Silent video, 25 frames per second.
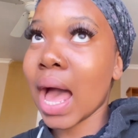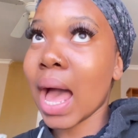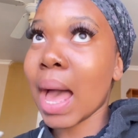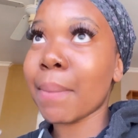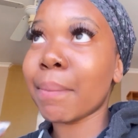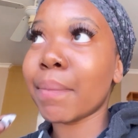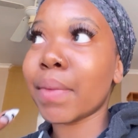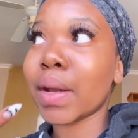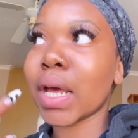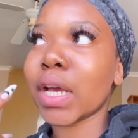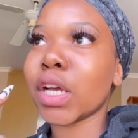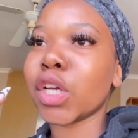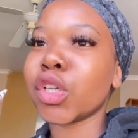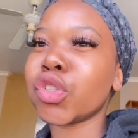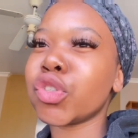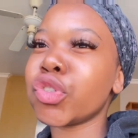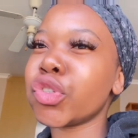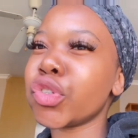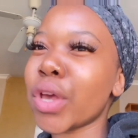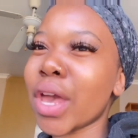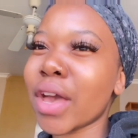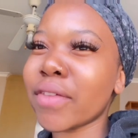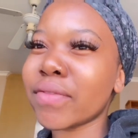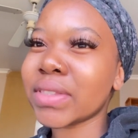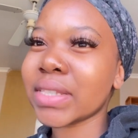I'm like, do
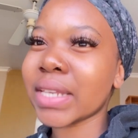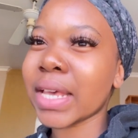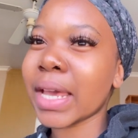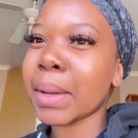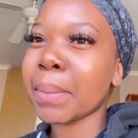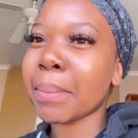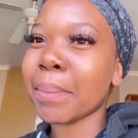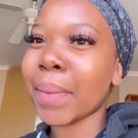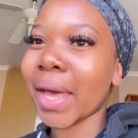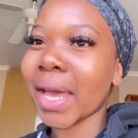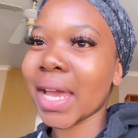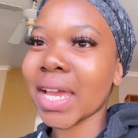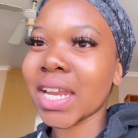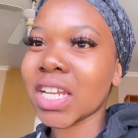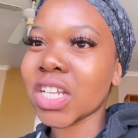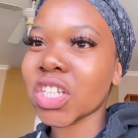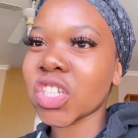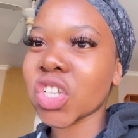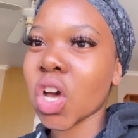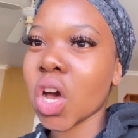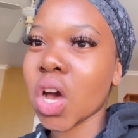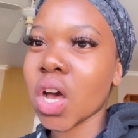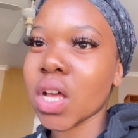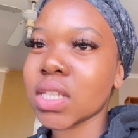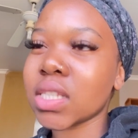you have tape by any
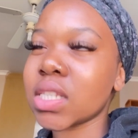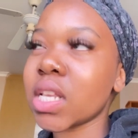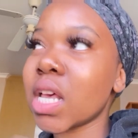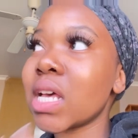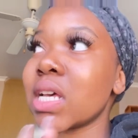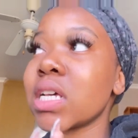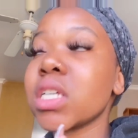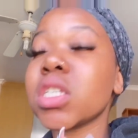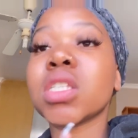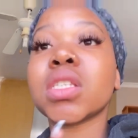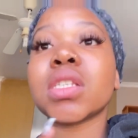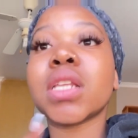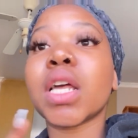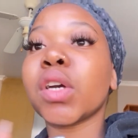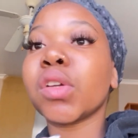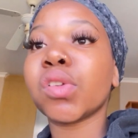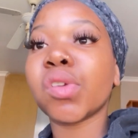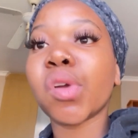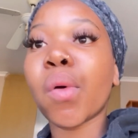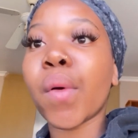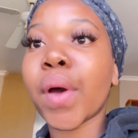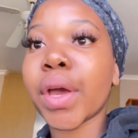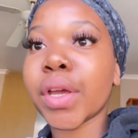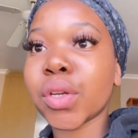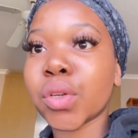chance? She's like,
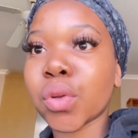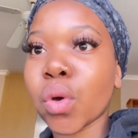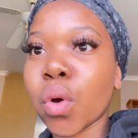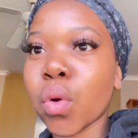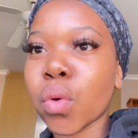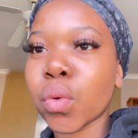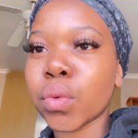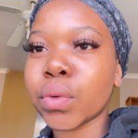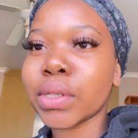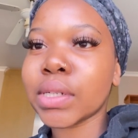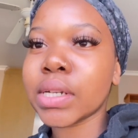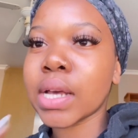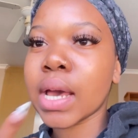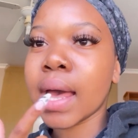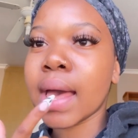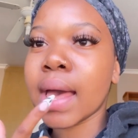no, I don't.